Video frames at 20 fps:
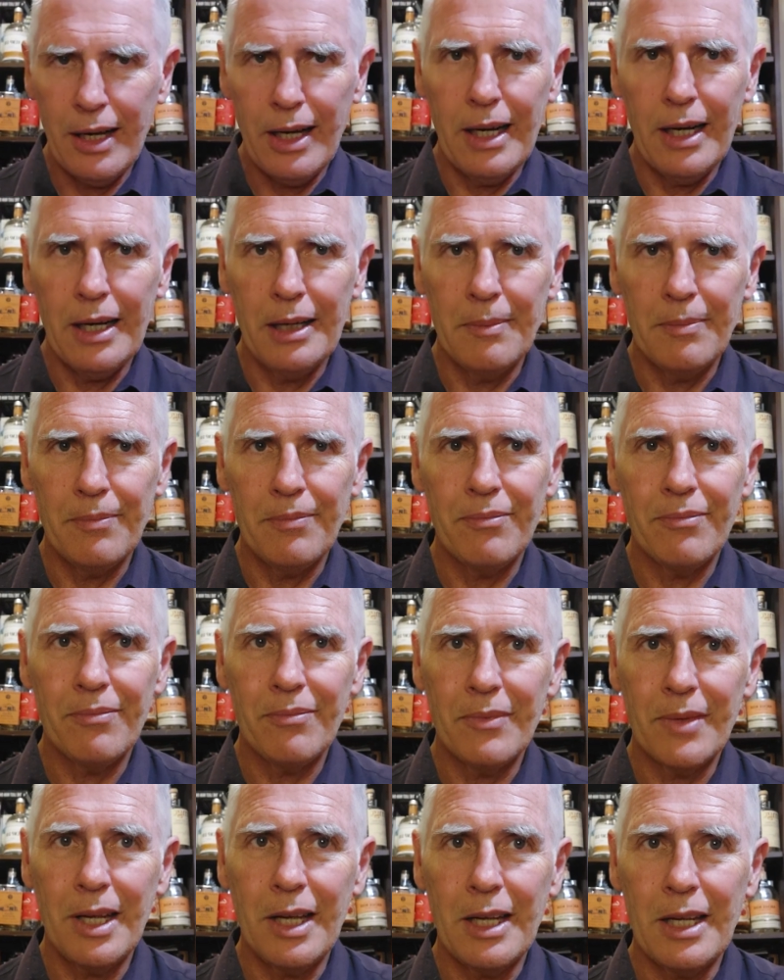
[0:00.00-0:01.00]
Um,
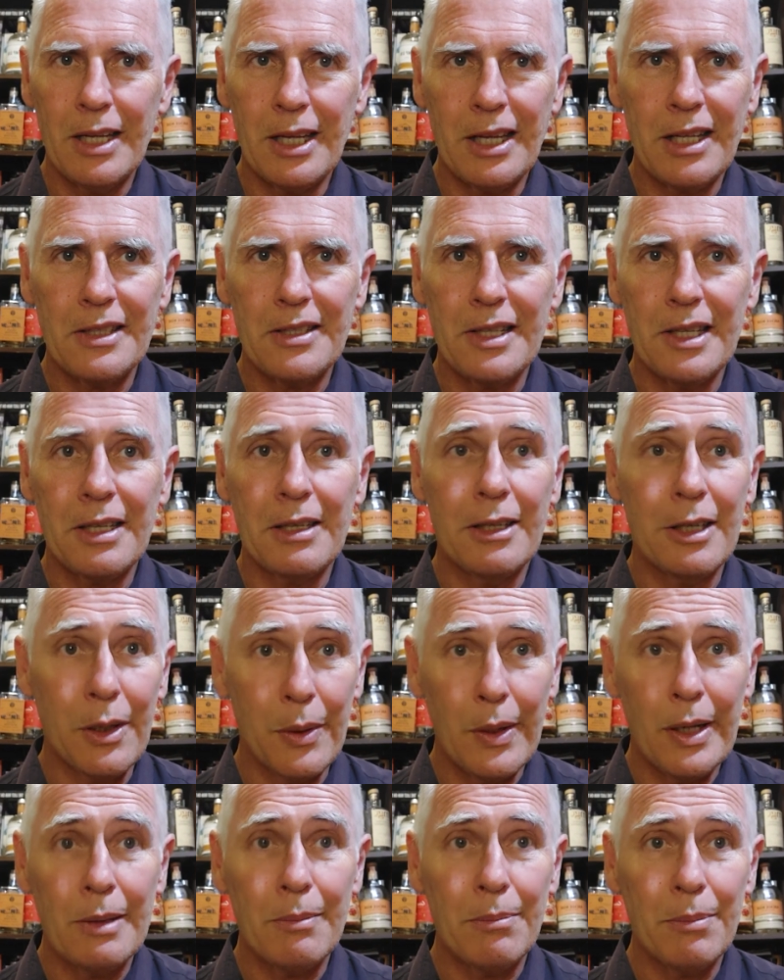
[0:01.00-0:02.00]
and like I say,
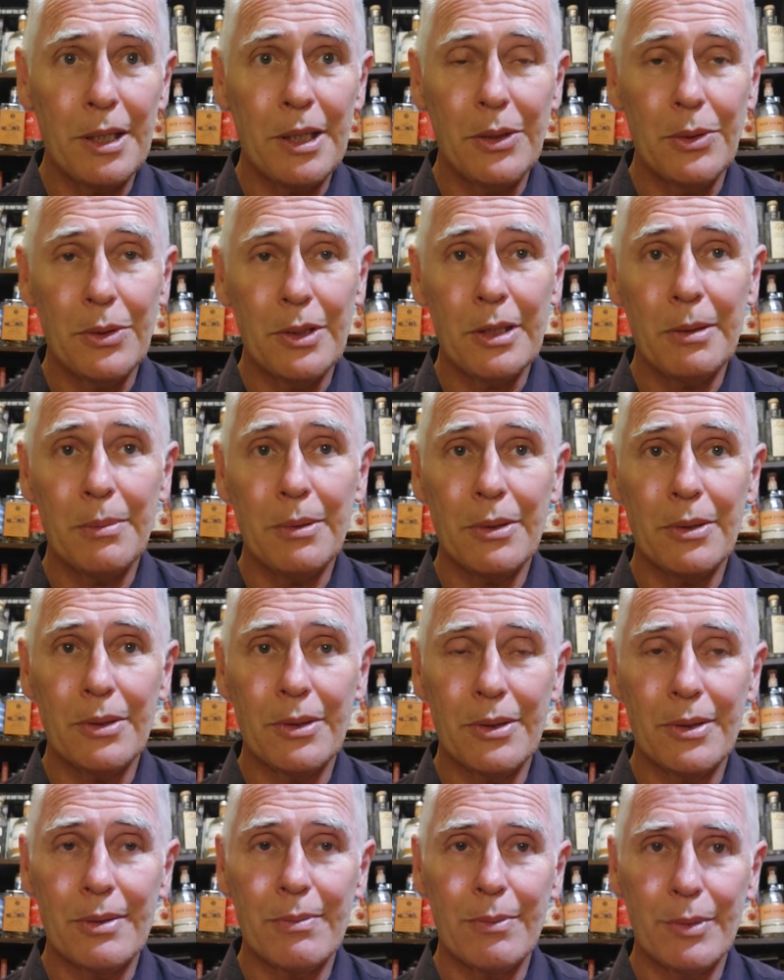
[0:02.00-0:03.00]
go out, be naughty
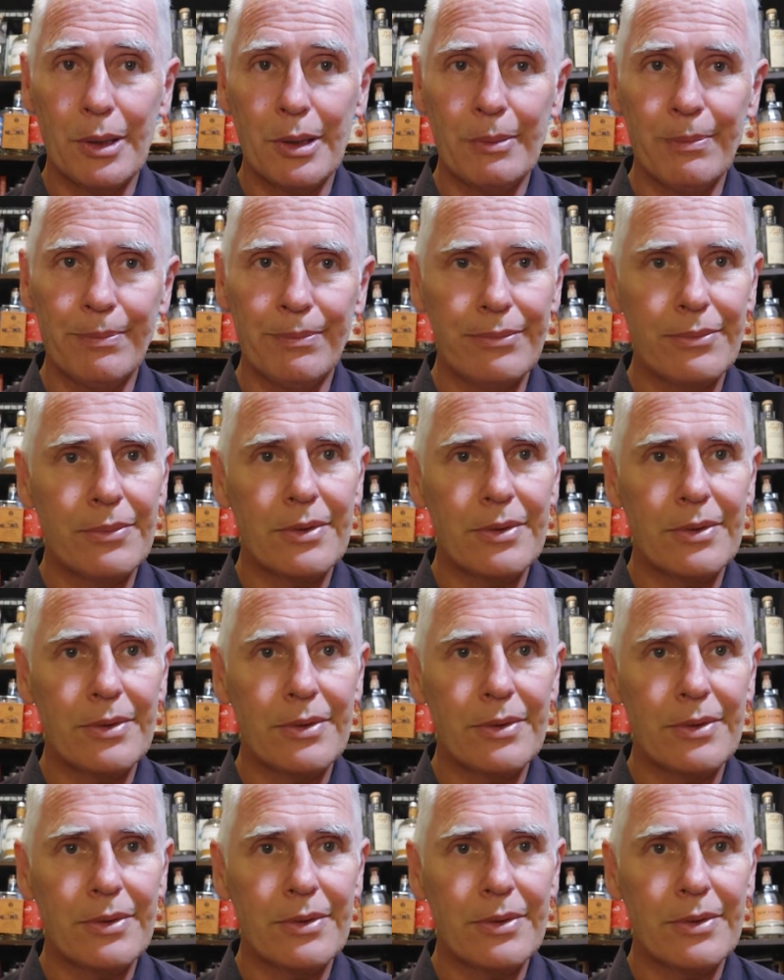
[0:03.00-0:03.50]
because, well,